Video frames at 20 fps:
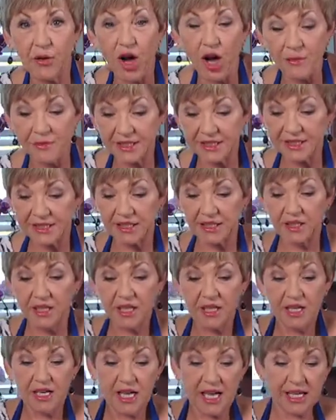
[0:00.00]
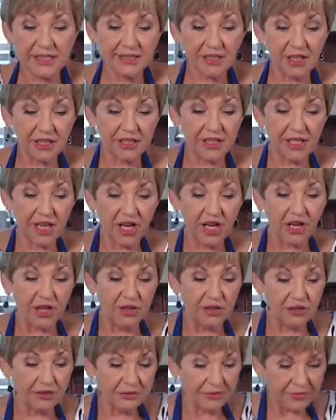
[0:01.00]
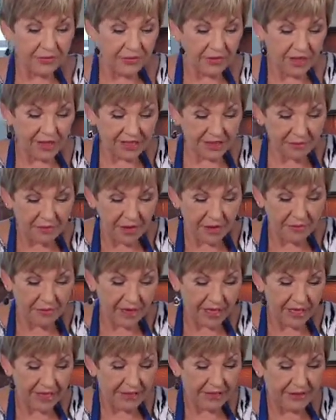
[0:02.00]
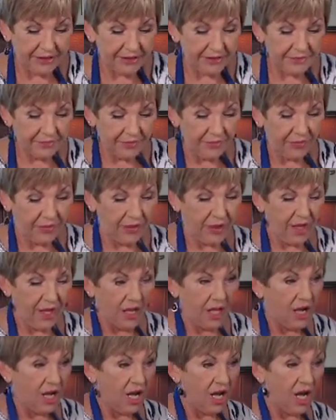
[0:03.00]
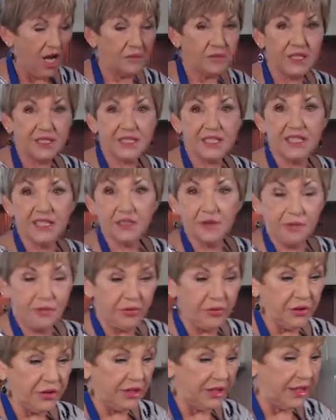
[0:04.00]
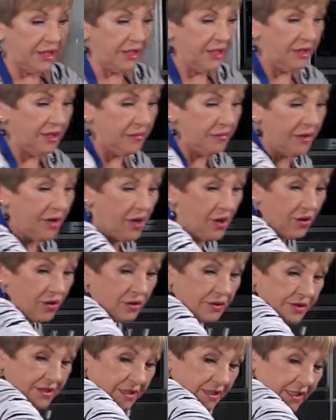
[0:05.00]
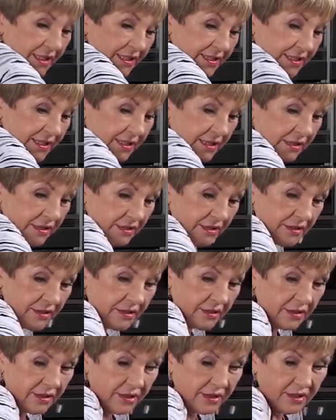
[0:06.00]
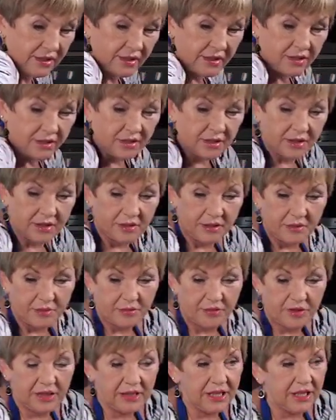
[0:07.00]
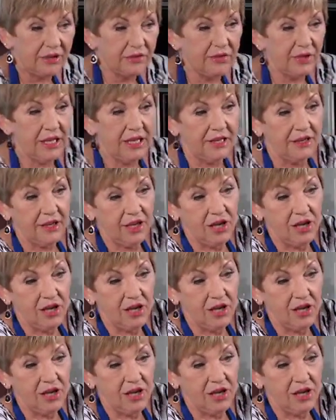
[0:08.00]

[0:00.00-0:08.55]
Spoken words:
I'm just going to, as I go, there's my bacon. I'm just going to put it in the bowl. So let's bring that around.